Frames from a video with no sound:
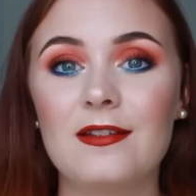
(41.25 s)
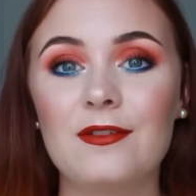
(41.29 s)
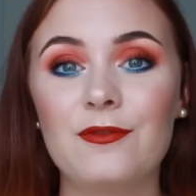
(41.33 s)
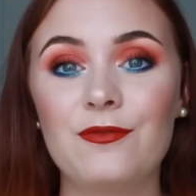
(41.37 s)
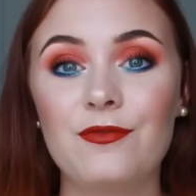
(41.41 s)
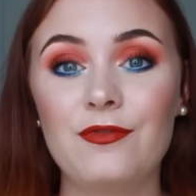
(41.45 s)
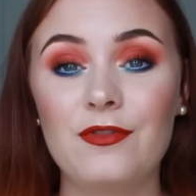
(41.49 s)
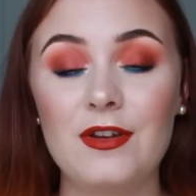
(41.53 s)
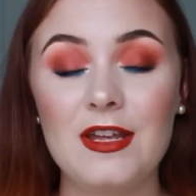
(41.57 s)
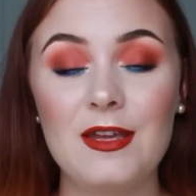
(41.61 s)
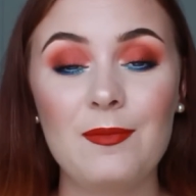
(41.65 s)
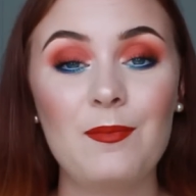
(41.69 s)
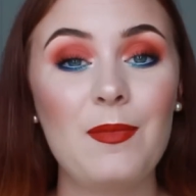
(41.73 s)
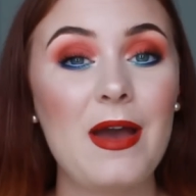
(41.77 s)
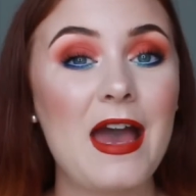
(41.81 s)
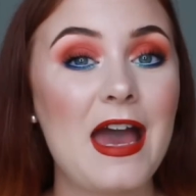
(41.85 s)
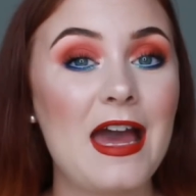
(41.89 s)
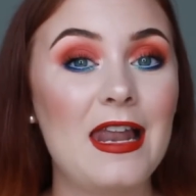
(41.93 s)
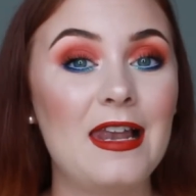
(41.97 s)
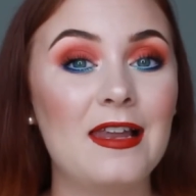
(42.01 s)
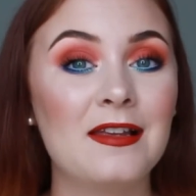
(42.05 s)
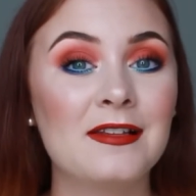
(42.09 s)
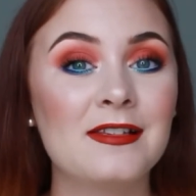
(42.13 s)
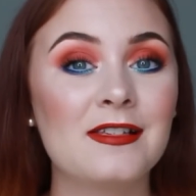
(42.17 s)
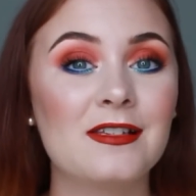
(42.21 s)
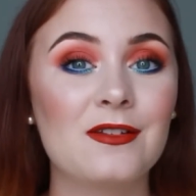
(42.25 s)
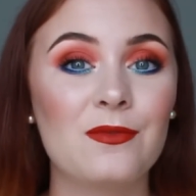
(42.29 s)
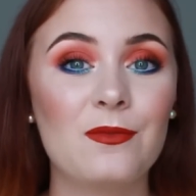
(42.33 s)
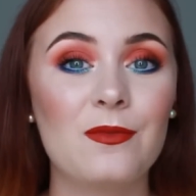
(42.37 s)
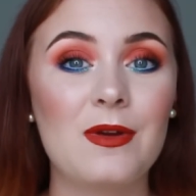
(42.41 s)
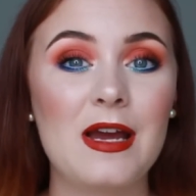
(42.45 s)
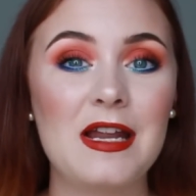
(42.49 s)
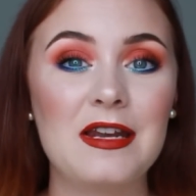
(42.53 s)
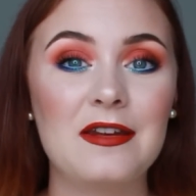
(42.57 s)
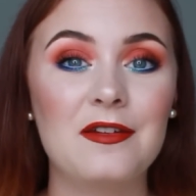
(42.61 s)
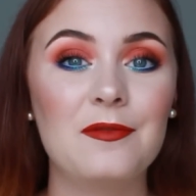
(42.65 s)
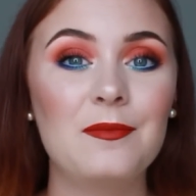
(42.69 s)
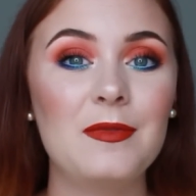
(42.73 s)
3 palettes
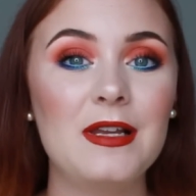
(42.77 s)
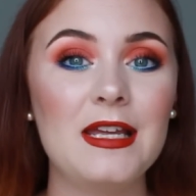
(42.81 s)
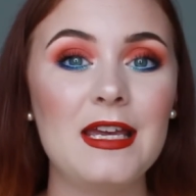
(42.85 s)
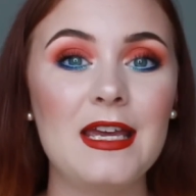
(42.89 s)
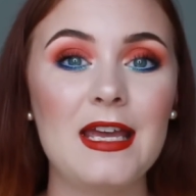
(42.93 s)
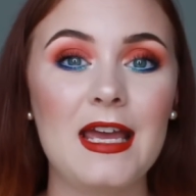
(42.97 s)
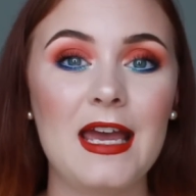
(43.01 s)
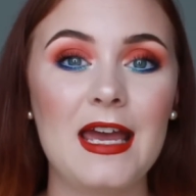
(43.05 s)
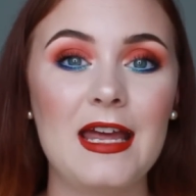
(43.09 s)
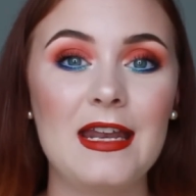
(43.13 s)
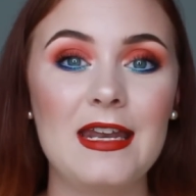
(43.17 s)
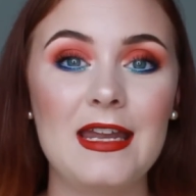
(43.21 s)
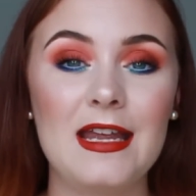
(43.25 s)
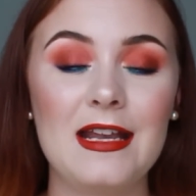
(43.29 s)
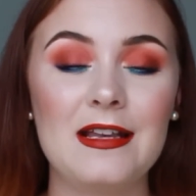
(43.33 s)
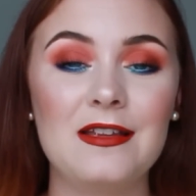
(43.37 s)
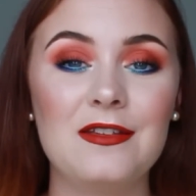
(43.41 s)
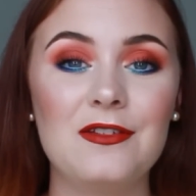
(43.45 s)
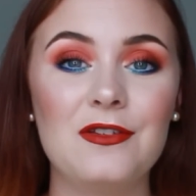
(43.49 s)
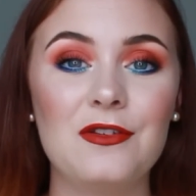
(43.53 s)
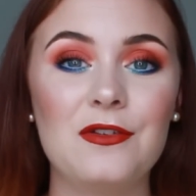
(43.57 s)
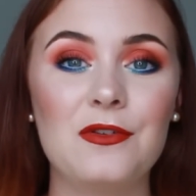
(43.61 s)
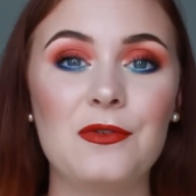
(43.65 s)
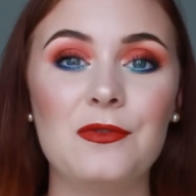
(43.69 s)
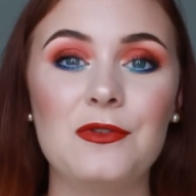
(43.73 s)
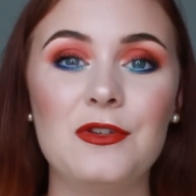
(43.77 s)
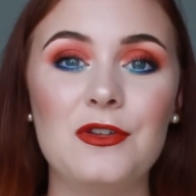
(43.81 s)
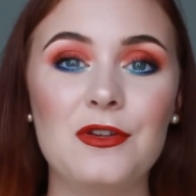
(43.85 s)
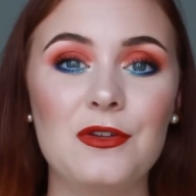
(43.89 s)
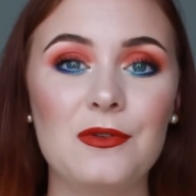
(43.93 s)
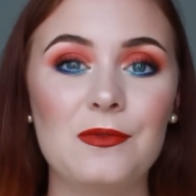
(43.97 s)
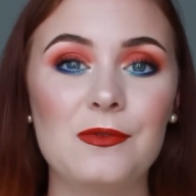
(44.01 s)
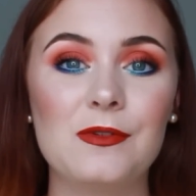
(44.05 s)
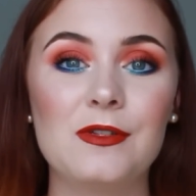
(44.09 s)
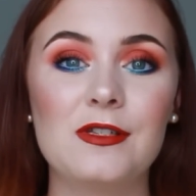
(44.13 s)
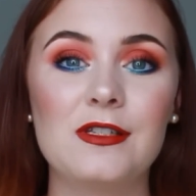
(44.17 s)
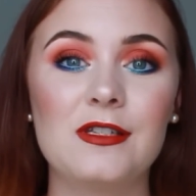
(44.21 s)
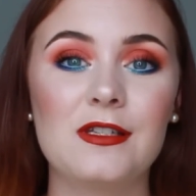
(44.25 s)
randomly, and then you
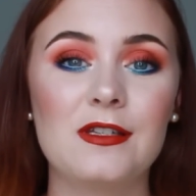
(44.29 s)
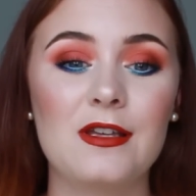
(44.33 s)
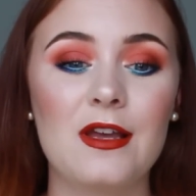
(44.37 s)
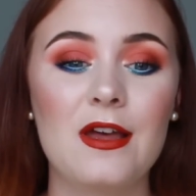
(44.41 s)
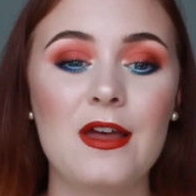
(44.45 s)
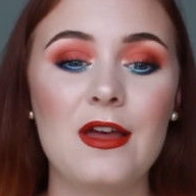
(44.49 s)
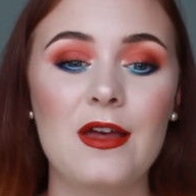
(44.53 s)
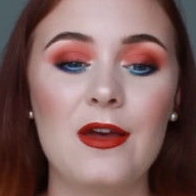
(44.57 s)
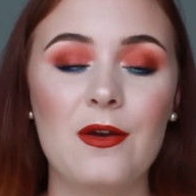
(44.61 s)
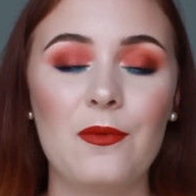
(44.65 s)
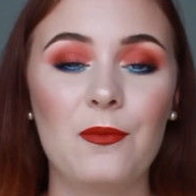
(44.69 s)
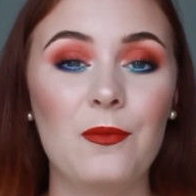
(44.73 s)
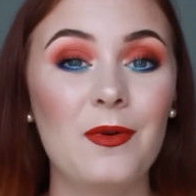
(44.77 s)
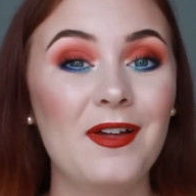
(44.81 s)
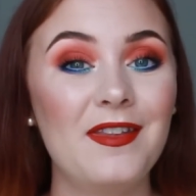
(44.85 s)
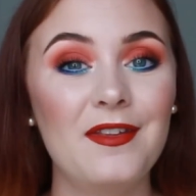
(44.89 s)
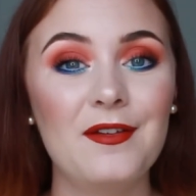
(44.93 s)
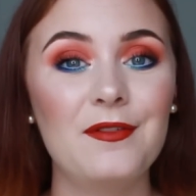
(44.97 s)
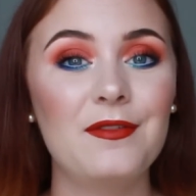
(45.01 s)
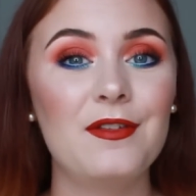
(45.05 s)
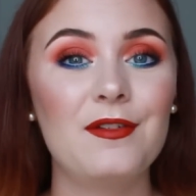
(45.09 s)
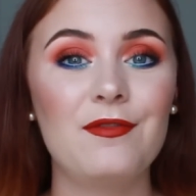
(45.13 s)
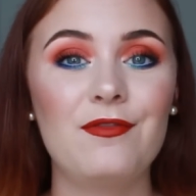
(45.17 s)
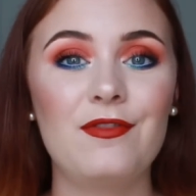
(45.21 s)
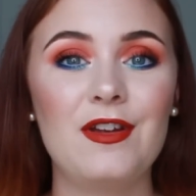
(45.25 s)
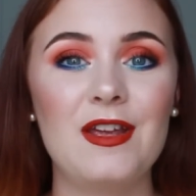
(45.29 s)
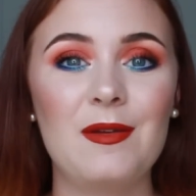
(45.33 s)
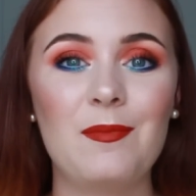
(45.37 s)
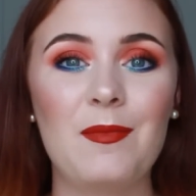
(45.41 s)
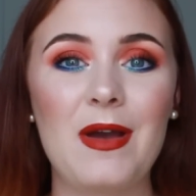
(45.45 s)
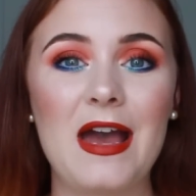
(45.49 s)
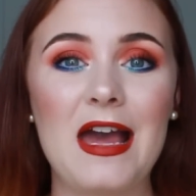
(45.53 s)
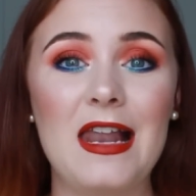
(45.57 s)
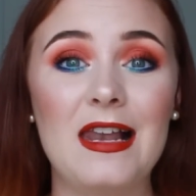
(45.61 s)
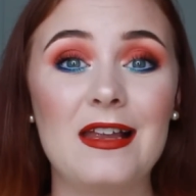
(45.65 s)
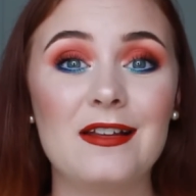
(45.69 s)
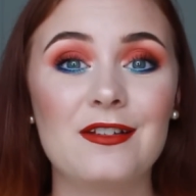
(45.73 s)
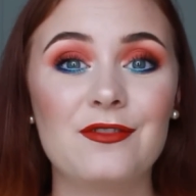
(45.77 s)
use one of the 3
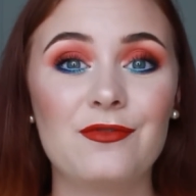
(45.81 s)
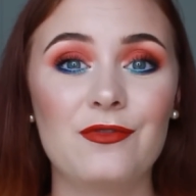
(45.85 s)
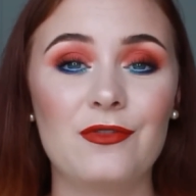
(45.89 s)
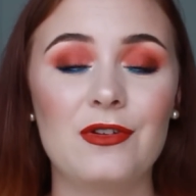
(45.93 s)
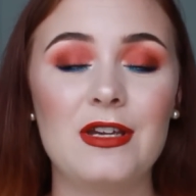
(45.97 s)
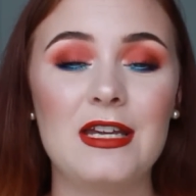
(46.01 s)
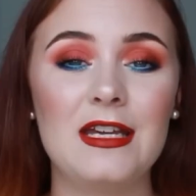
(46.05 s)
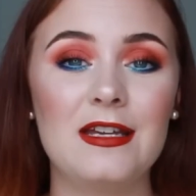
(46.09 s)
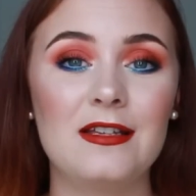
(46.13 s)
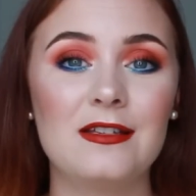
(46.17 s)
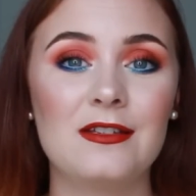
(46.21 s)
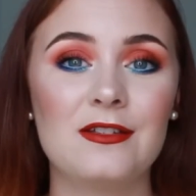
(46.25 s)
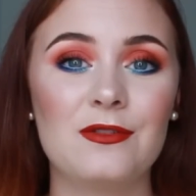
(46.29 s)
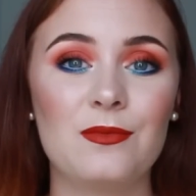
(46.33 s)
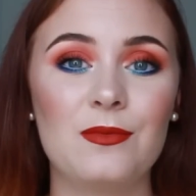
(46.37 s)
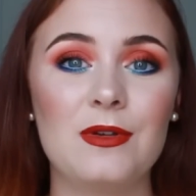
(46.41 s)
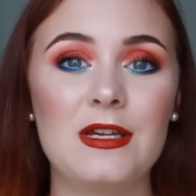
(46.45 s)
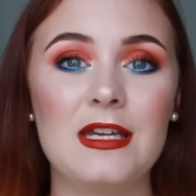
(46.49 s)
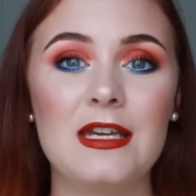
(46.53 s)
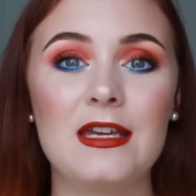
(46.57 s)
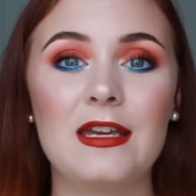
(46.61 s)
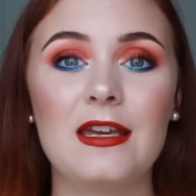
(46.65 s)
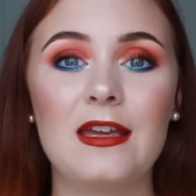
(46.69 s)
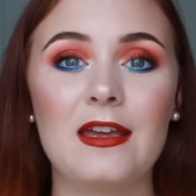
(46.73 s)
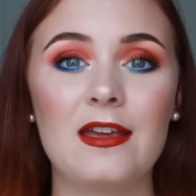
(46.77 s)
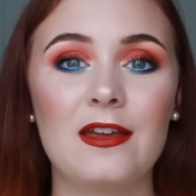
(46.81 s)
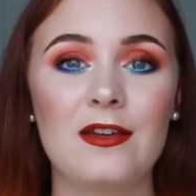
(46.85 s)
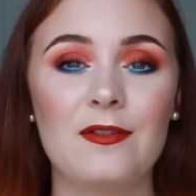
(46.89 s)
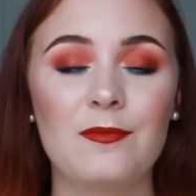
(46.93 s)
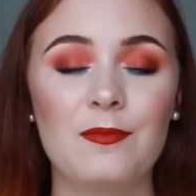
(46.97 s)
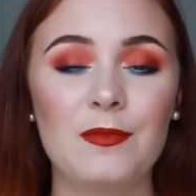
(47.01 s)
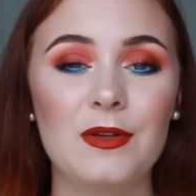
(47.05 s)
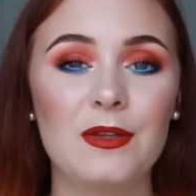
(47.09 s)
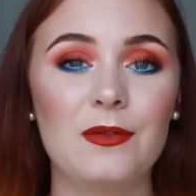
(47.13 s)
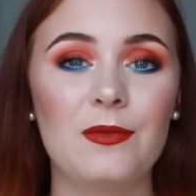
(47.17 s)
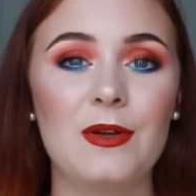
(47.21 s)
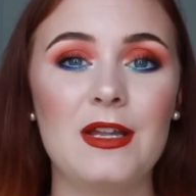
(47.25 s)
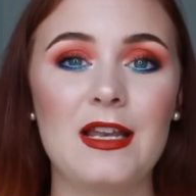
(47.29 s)
palettes for each week
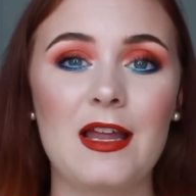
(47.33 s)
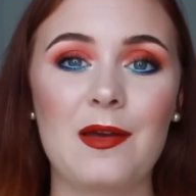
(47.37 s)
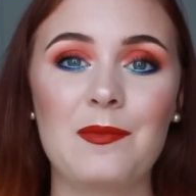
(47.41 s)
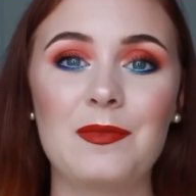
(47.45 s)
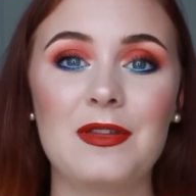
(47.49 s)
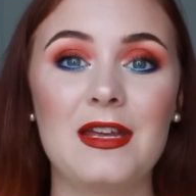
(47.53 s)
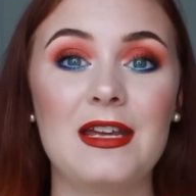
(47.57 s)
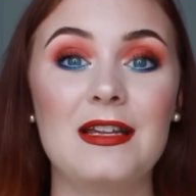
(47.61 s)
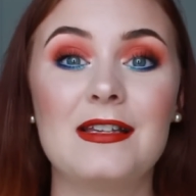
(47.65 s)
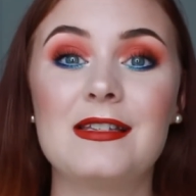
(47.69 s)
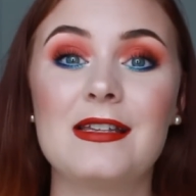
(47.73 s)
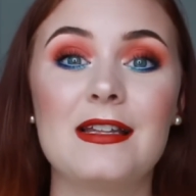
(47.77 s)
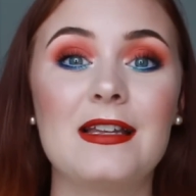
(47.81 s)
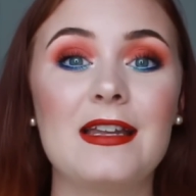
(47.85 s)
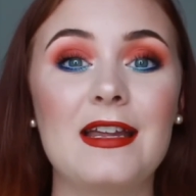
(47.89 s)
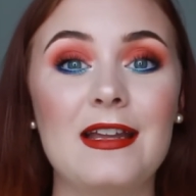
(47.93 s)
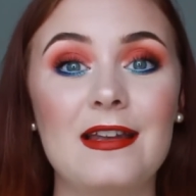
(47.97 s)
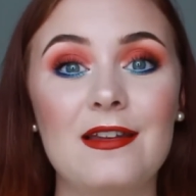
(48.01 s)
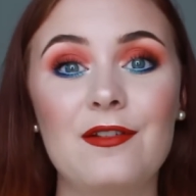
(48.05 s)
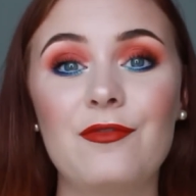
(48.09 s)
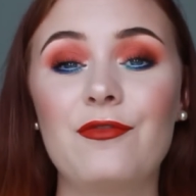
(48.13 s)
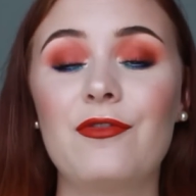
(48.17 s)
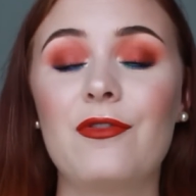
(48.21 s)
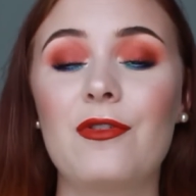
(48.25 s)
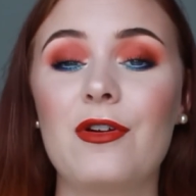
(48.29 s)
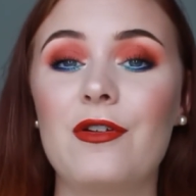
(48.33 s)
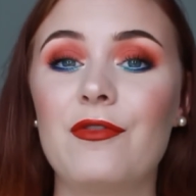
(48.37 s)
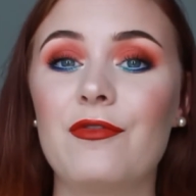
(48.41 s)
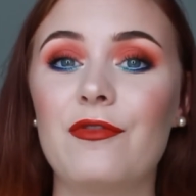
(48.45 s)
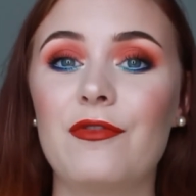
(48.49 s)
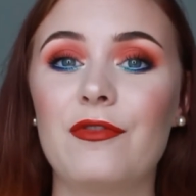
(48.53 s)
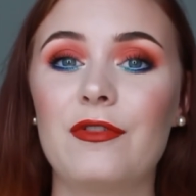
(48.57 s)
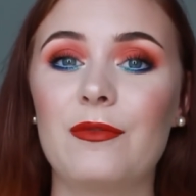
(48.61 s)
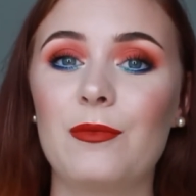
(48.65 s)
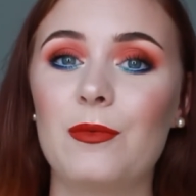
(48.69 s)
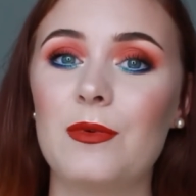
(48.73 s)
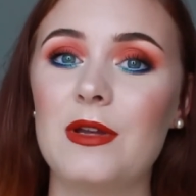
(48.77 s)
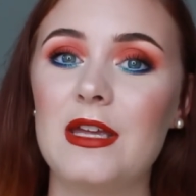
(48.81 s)
between updates, and then the
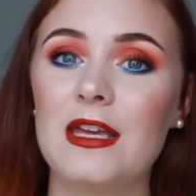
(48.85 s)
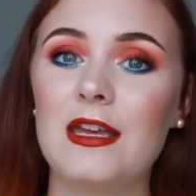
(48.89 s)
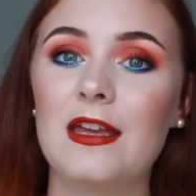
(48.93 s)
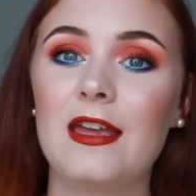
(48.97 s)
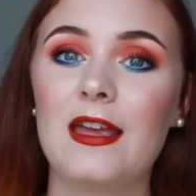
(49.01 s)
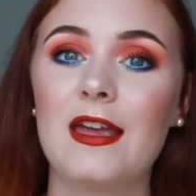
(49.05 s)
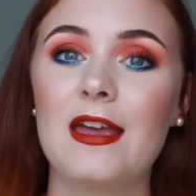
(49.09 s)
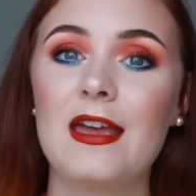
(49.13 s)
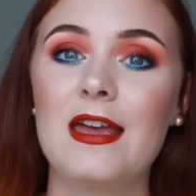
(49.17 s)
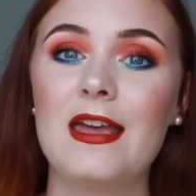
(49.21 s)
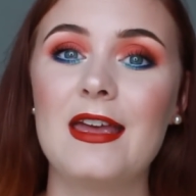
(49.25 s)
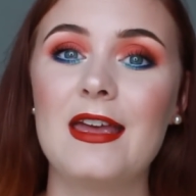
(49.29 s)
4th week